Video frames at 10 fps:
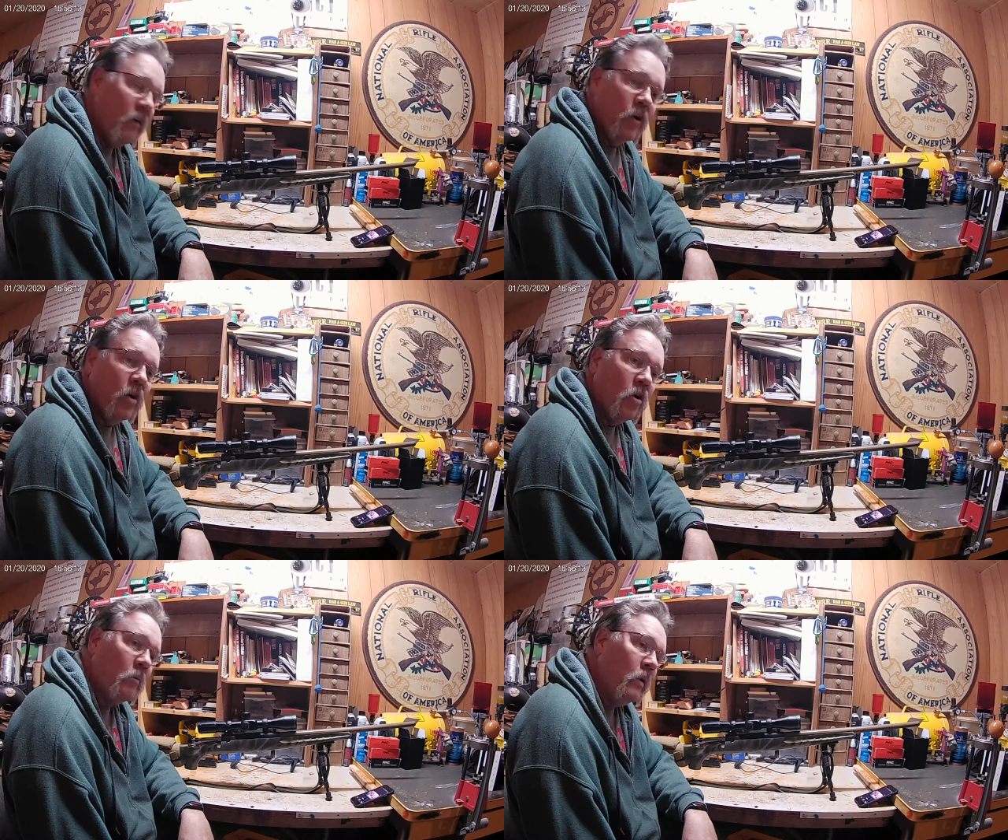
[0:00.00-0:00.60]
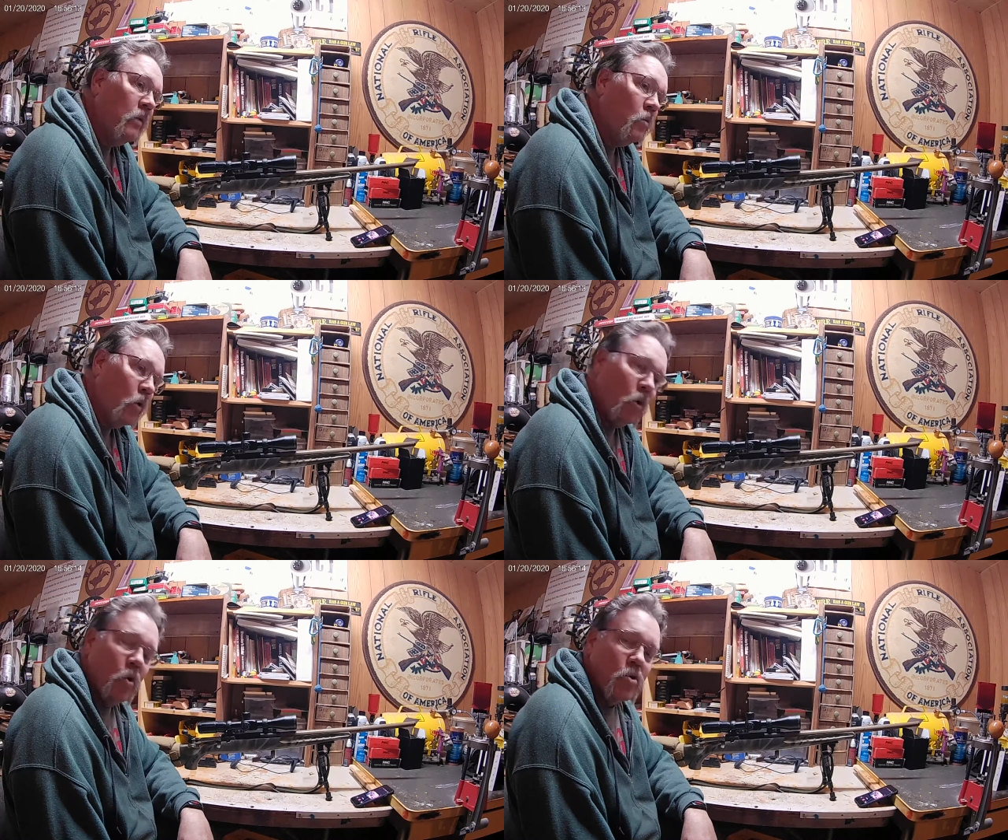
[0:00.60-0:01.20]
going to be the
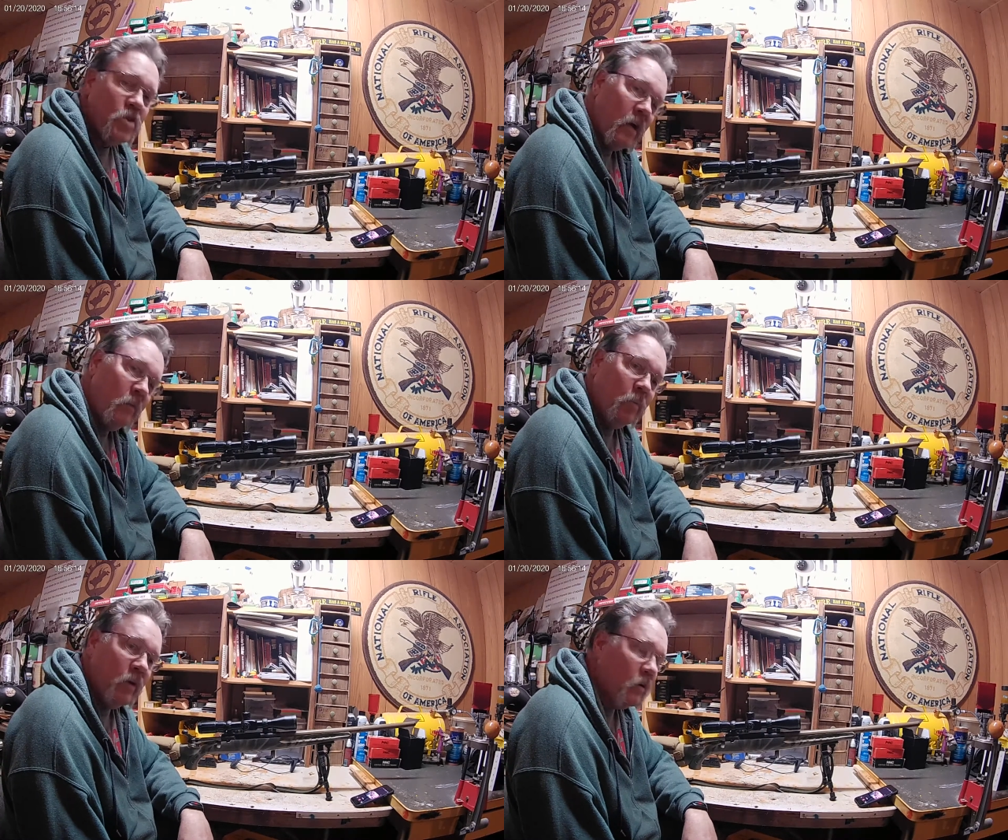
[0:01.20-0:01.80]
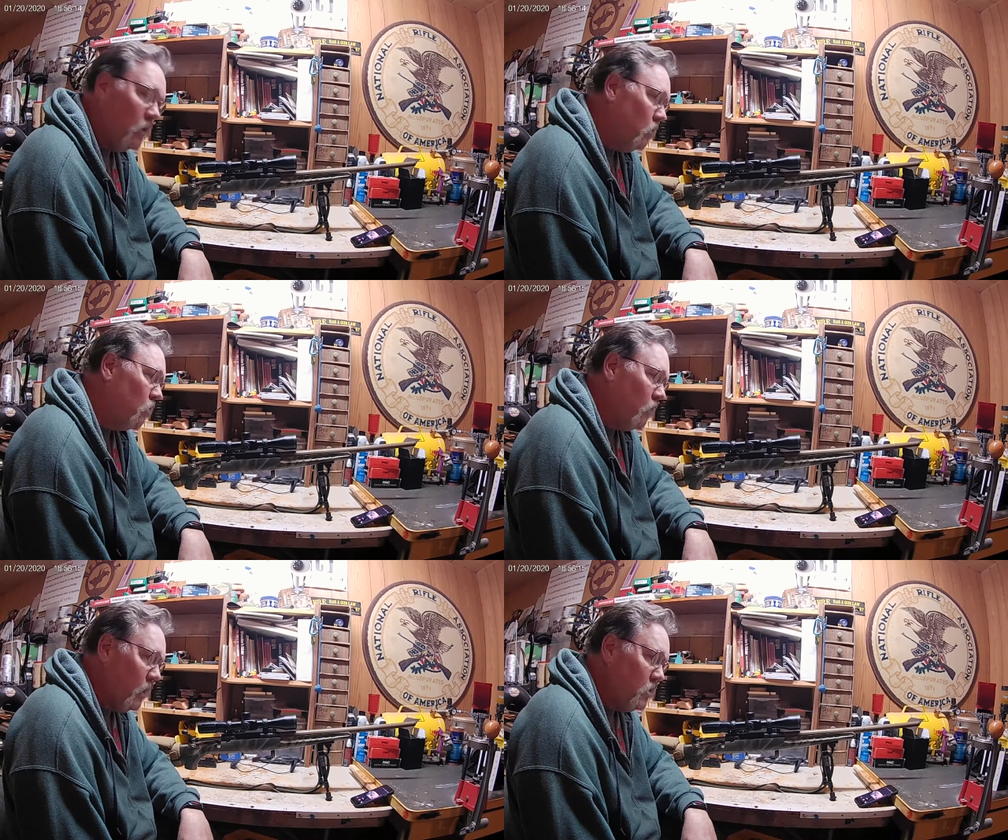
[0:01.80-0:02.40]
world champion
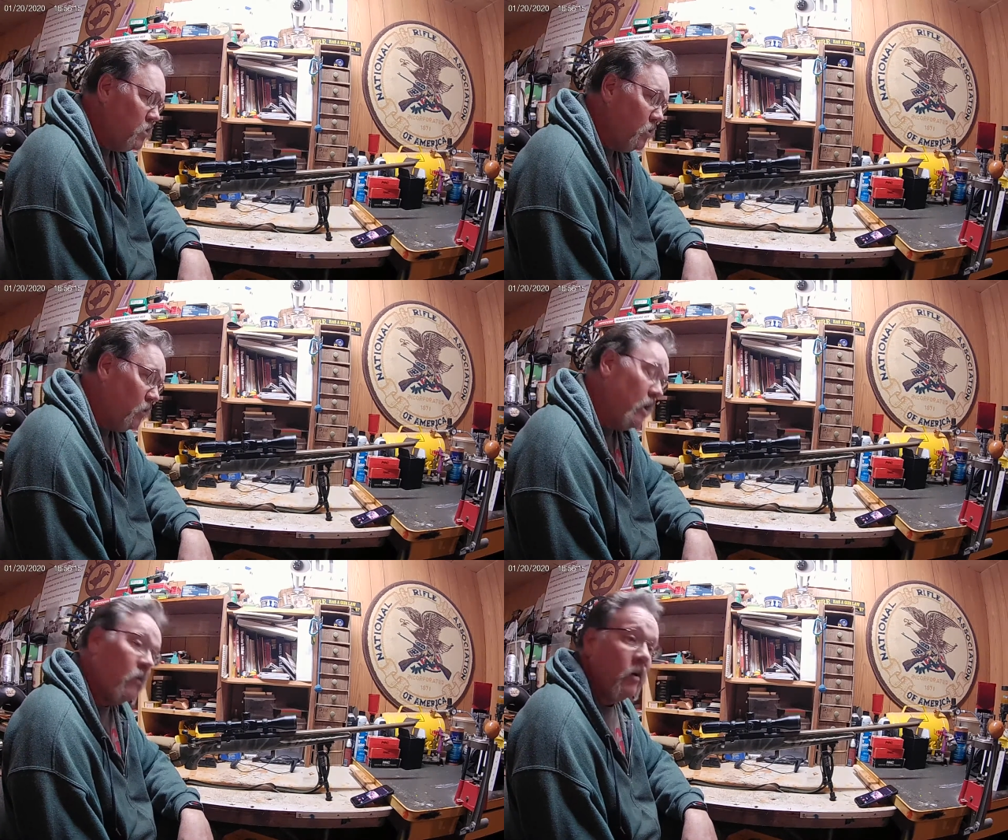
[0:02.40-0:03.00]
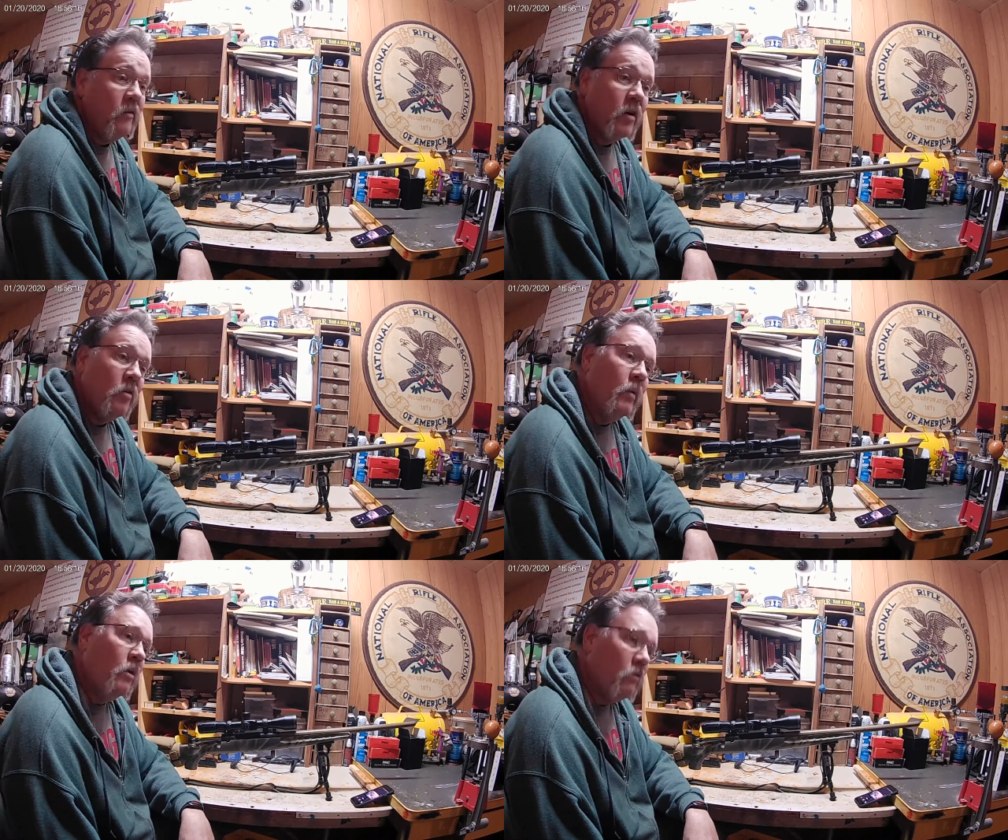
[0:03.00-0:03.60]
long-range shooter, never even going
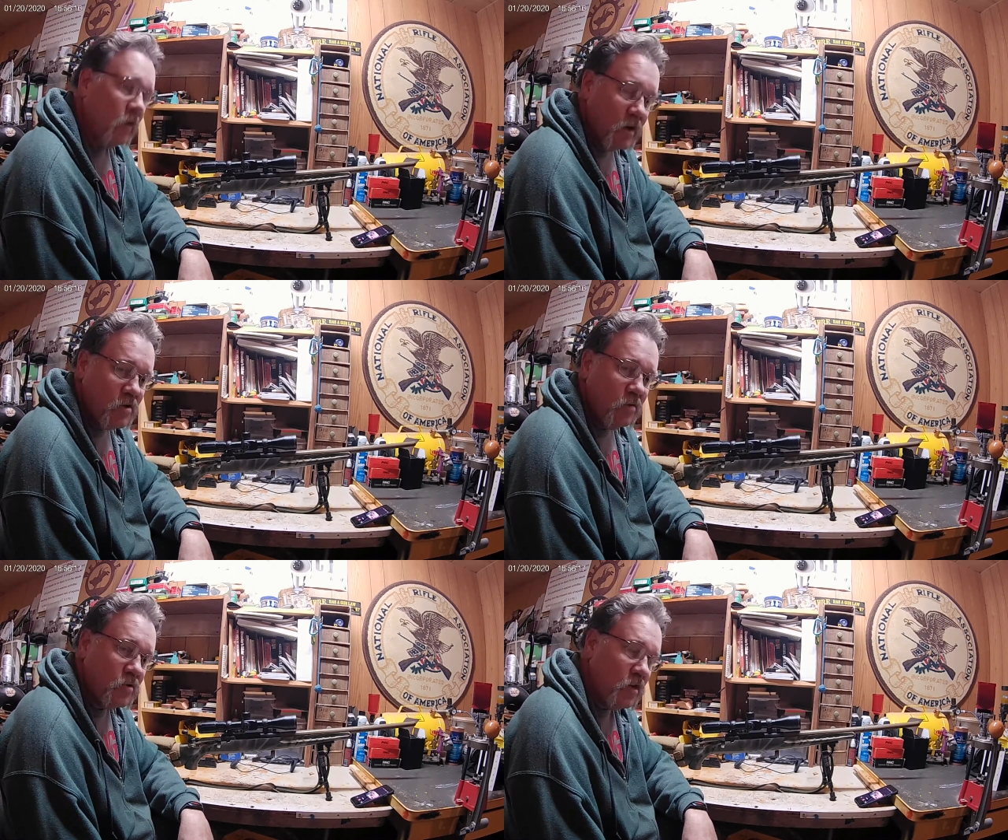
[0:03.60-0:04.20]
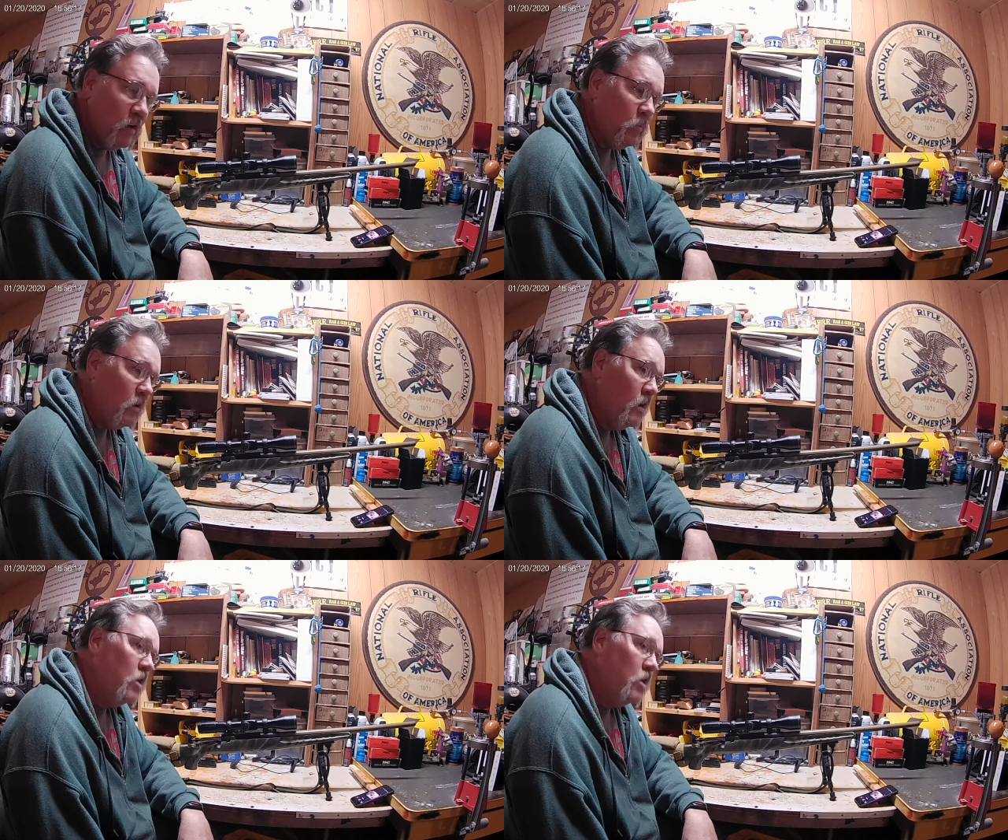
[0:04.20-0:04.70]
to be a regional champion,